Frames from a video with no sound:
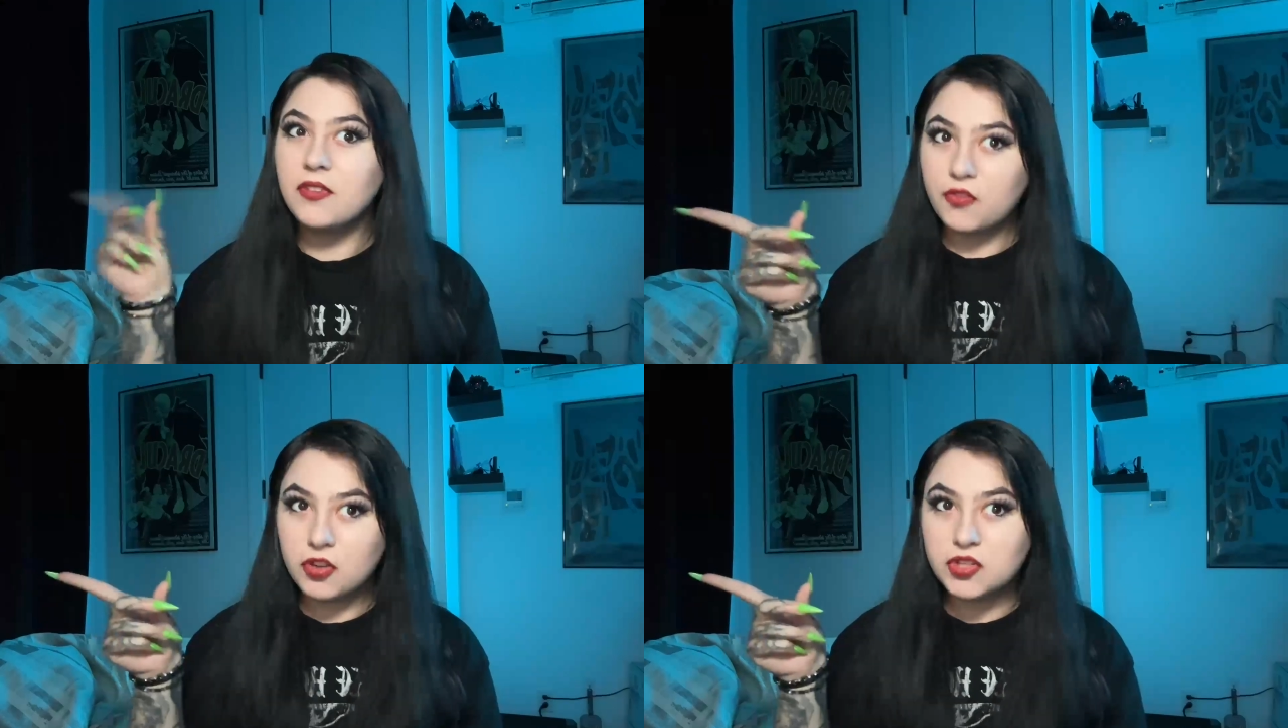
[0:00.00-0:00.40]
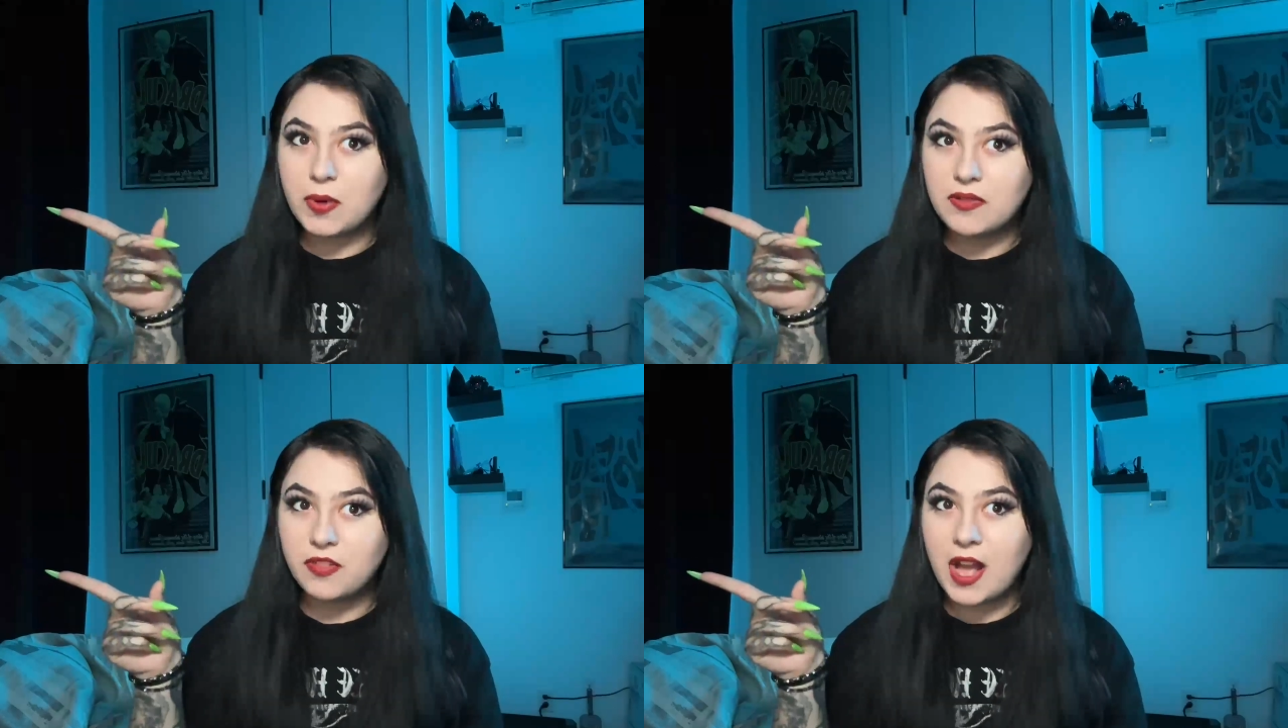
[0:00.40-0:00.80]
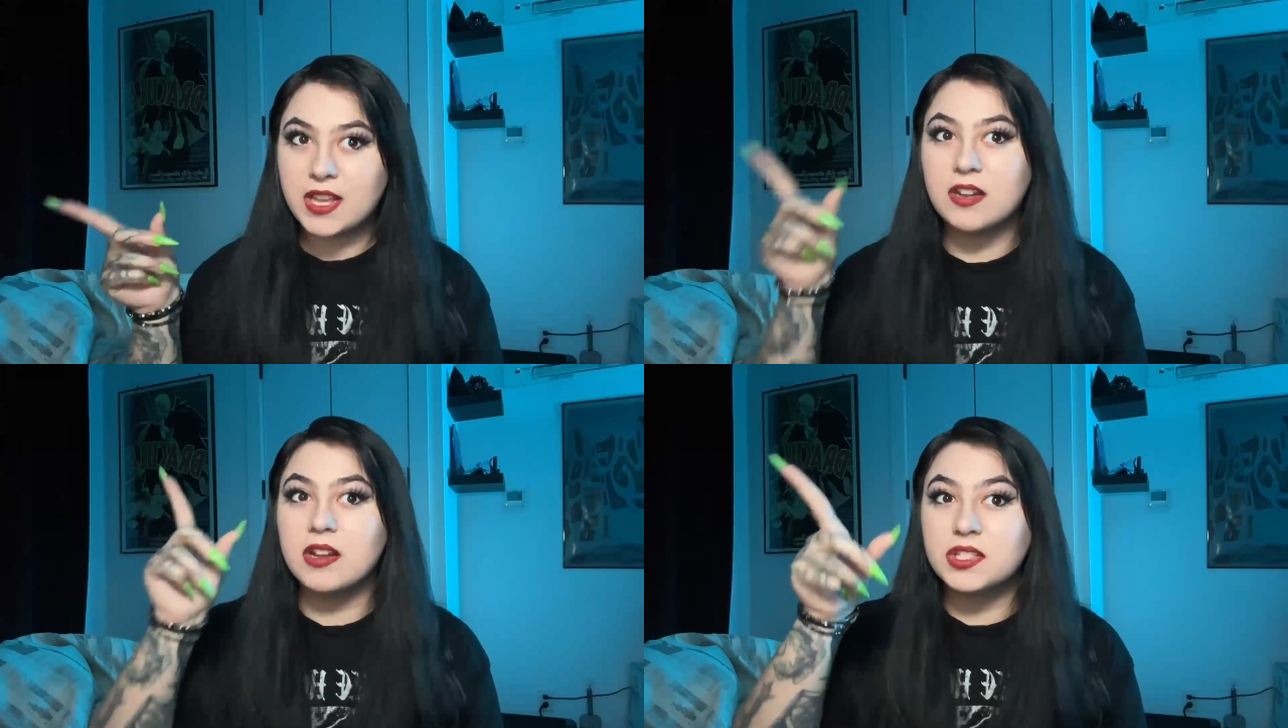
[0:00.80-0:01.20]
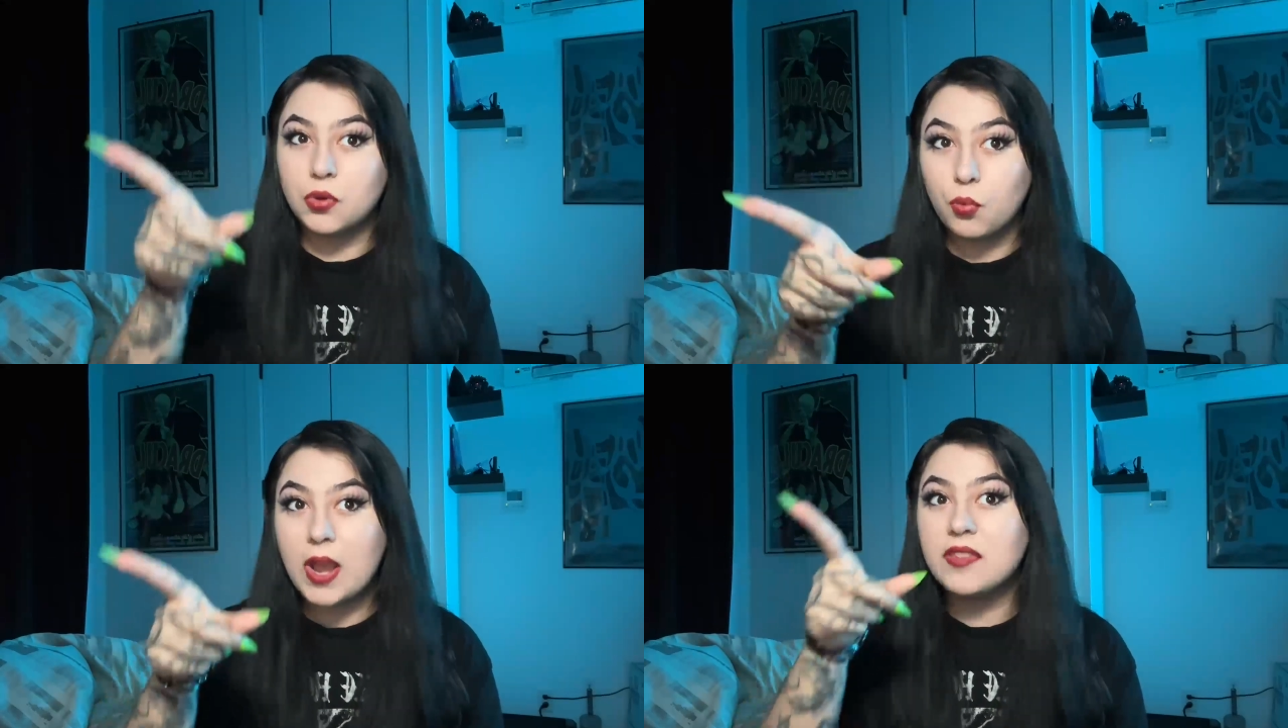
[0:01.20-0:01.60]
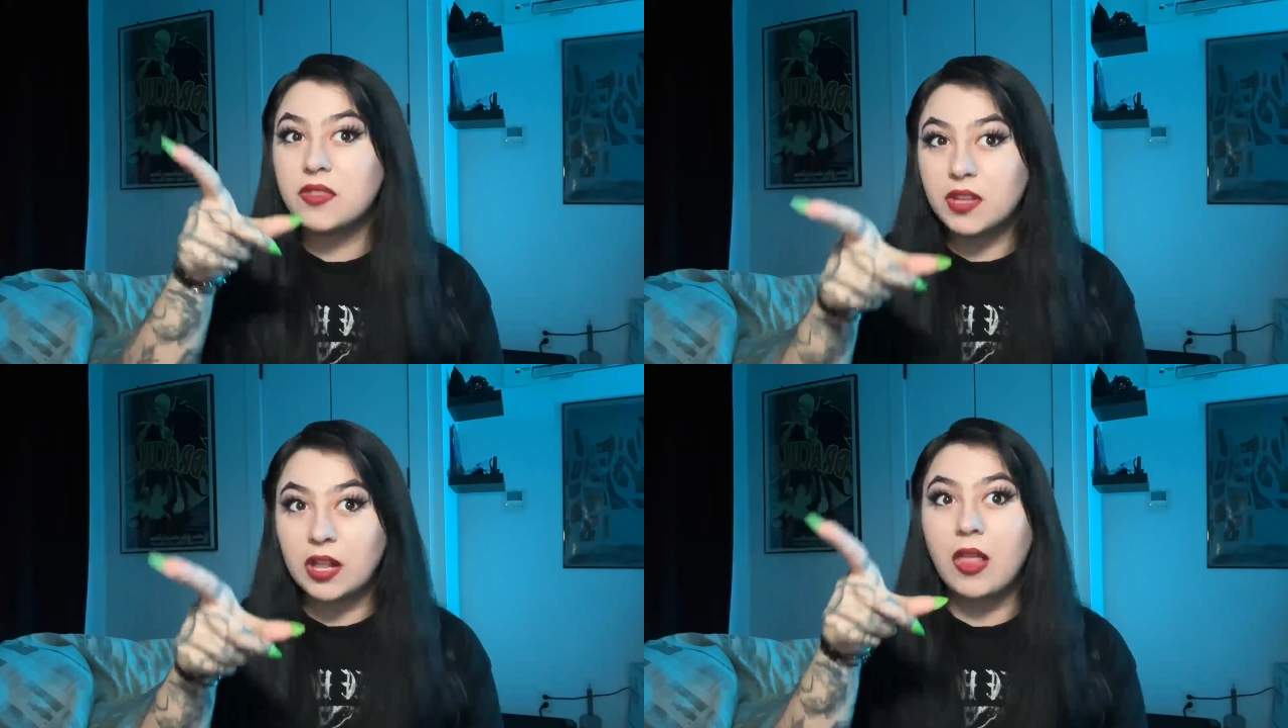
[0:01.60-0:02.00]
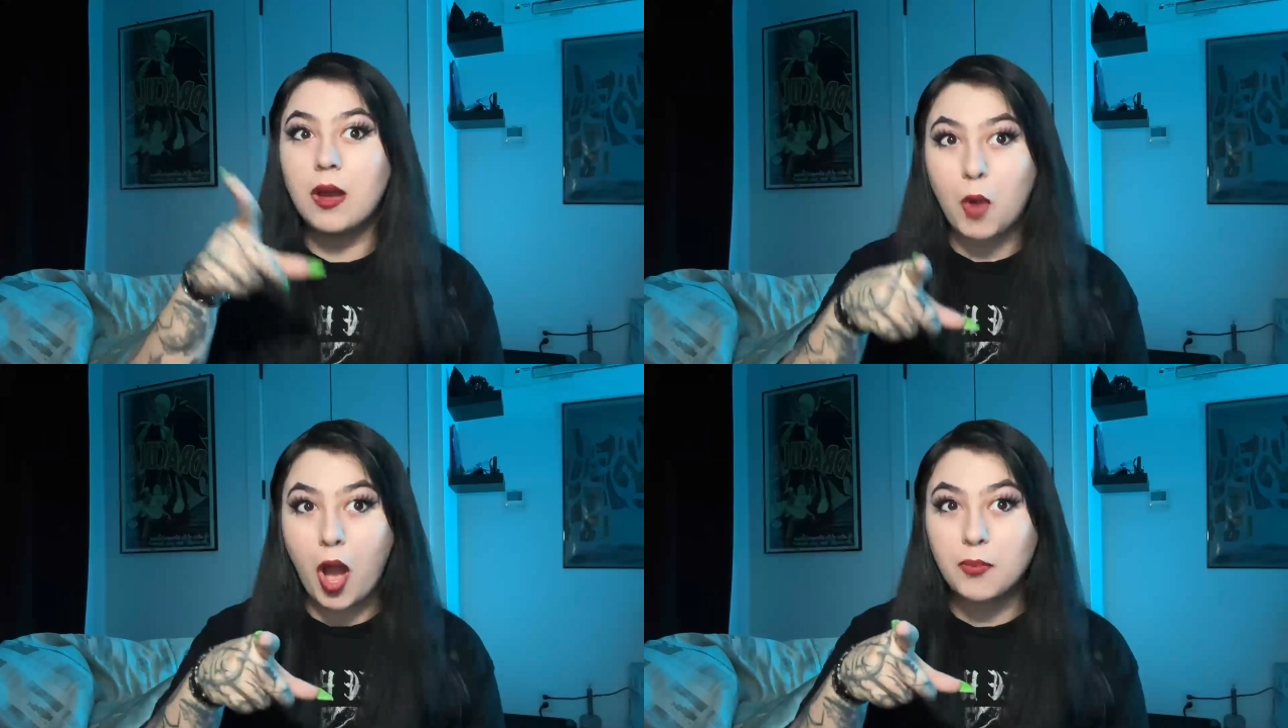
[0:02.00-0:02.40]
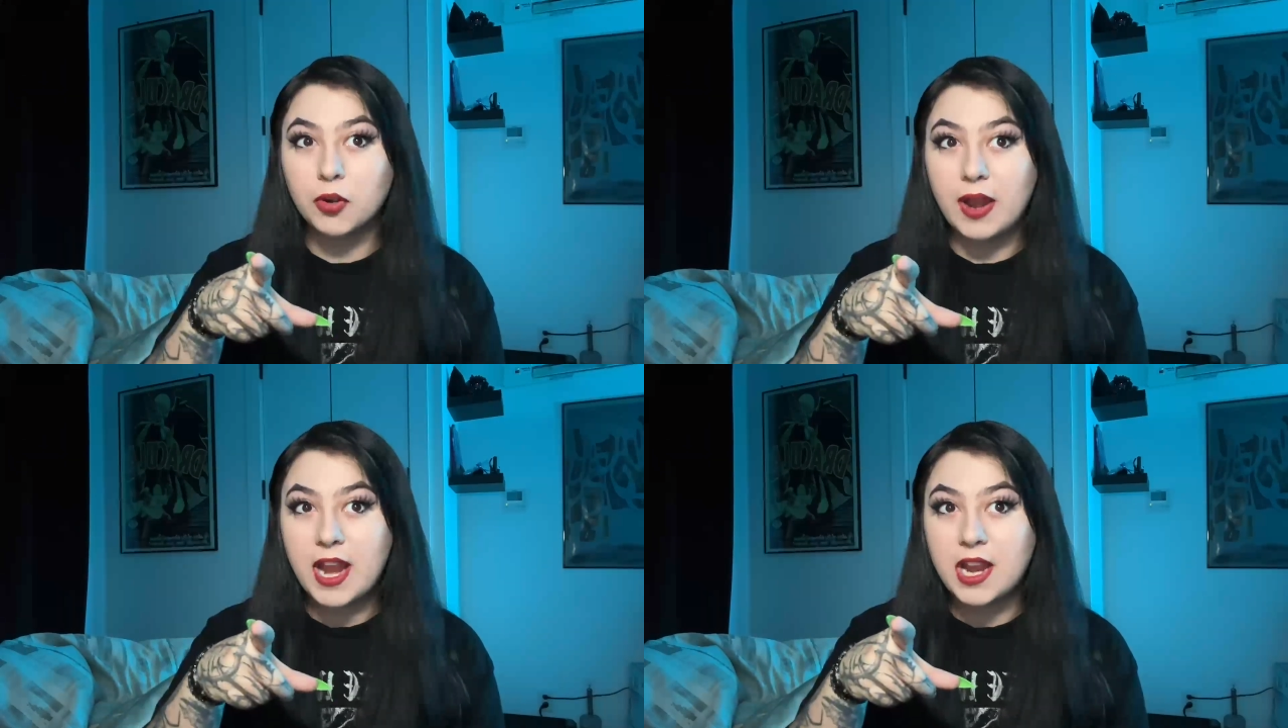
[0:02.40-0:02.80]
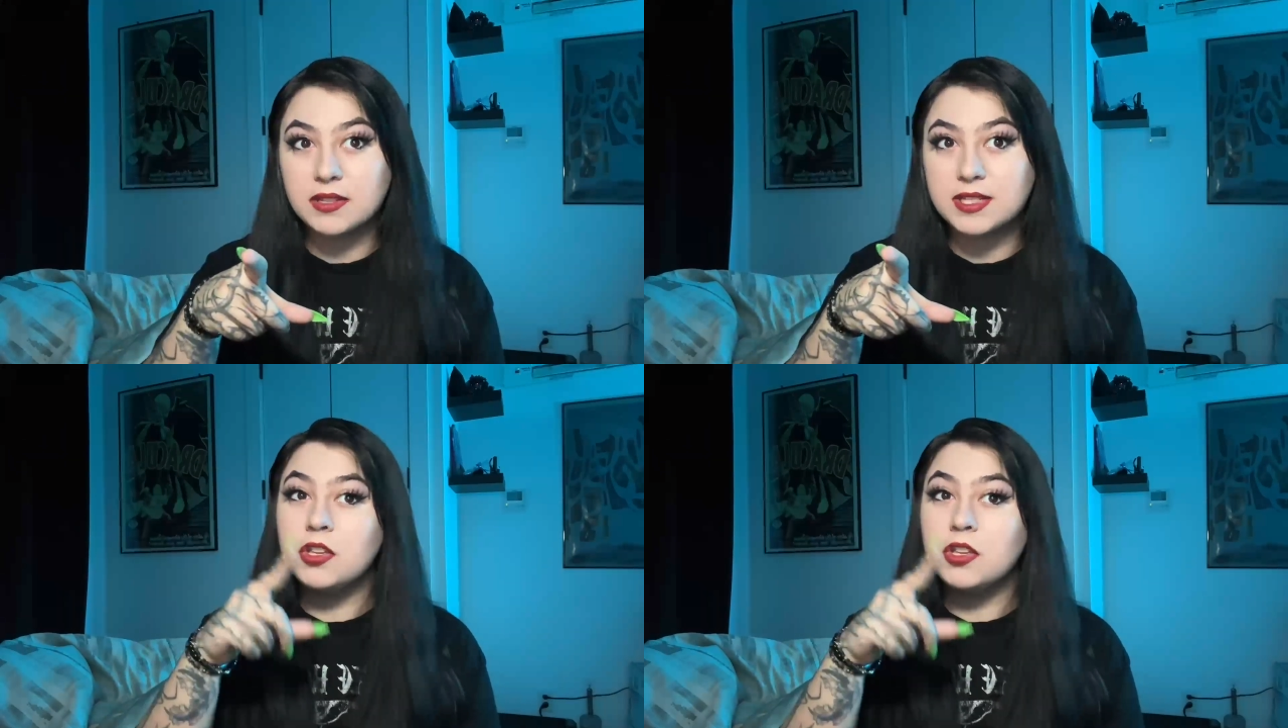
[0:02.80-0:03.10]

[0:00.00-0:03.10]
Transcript: first red flag here is the way that the club operates.